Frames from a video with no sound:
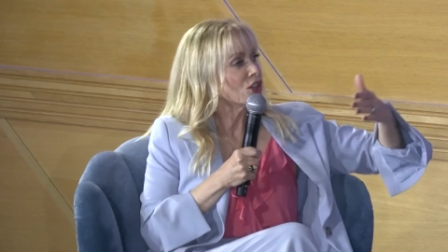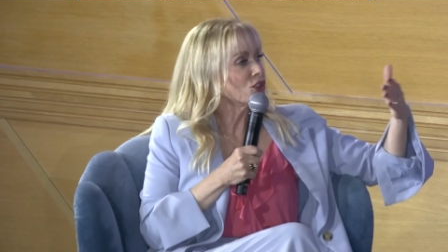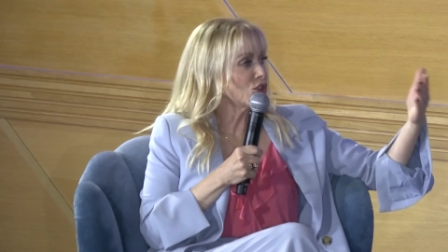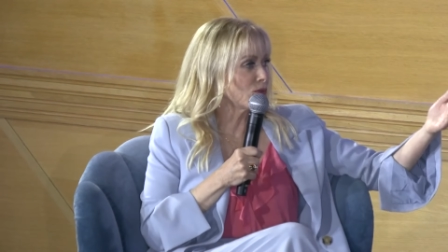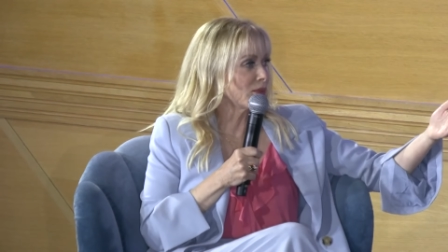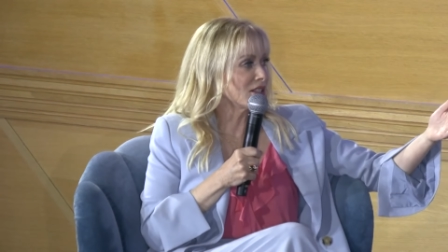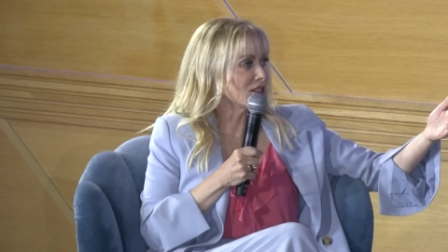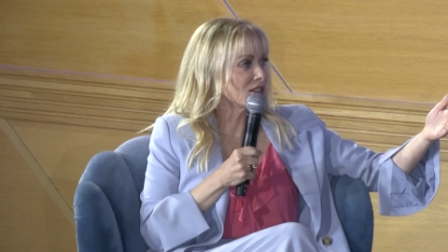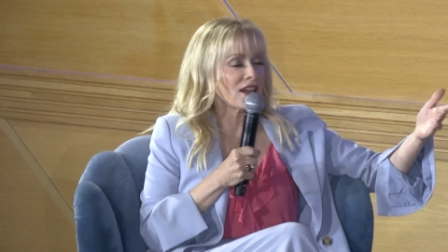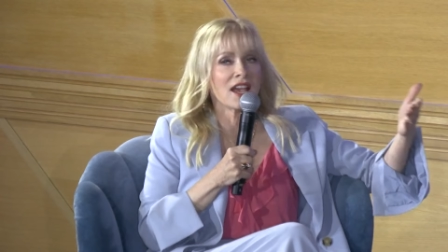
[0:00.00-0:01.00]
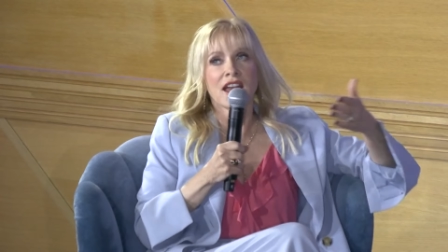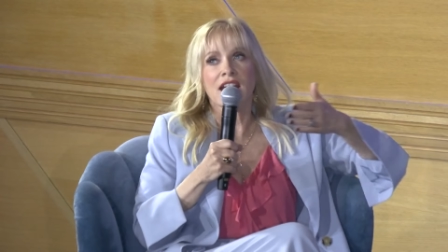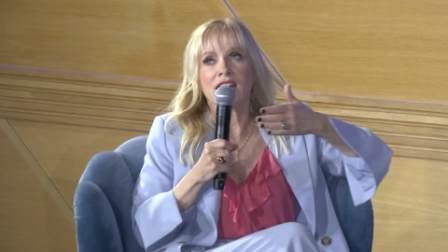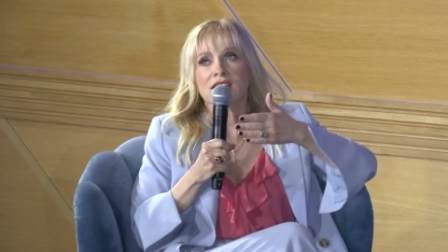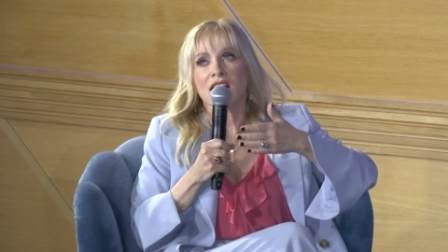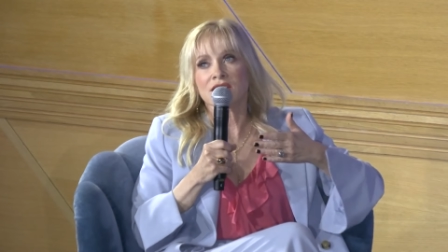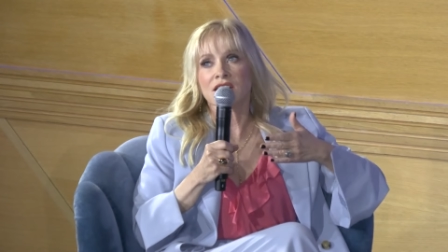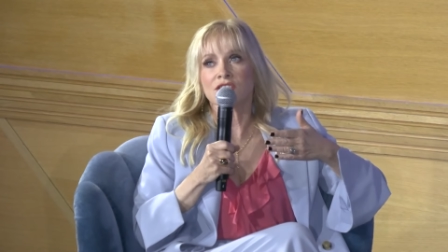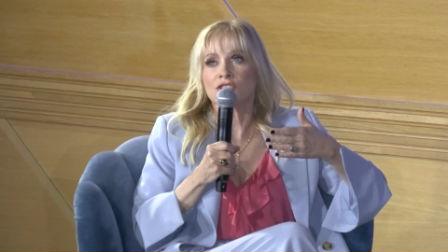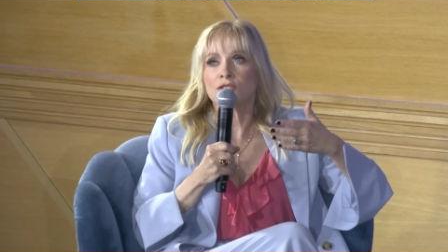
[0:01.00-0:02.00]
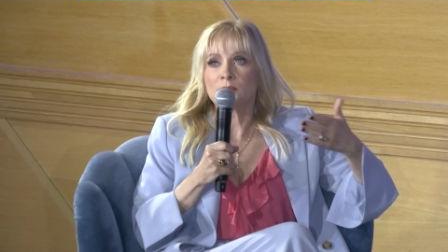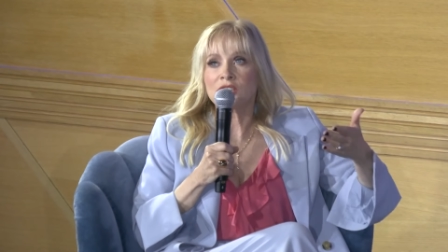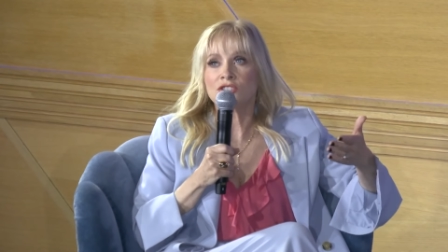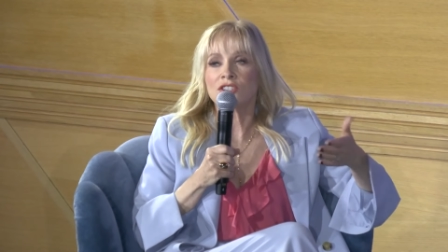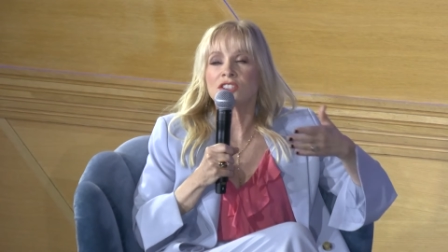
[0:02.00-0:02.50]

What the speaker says: humans and us as a species